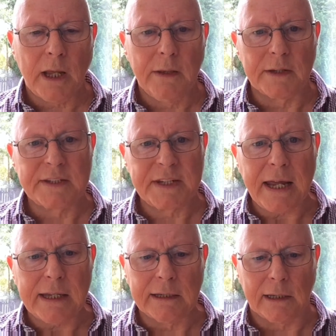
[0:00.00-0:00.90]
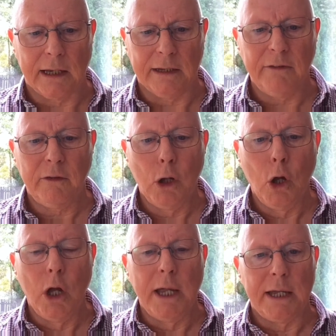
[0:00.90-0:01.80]
The second life
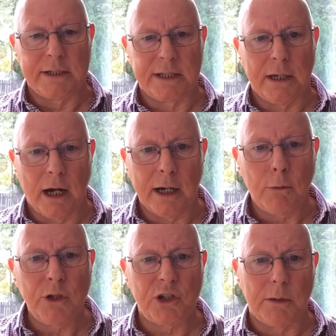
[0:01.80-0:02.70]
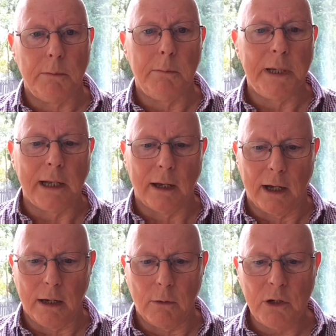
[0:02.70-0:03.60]
is in Irish, in Middle
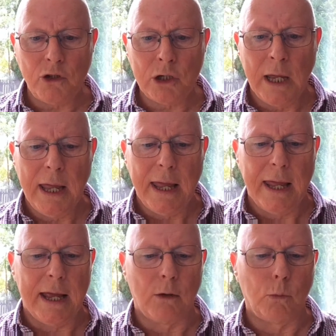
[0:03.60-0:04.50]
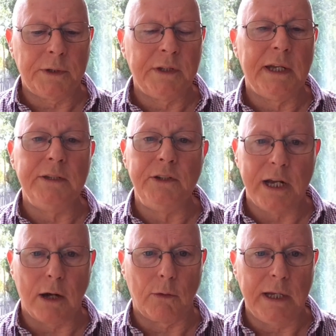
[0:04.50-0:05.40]
Irish, written in
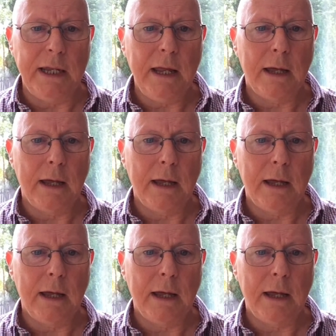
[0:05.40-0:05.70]
Derry.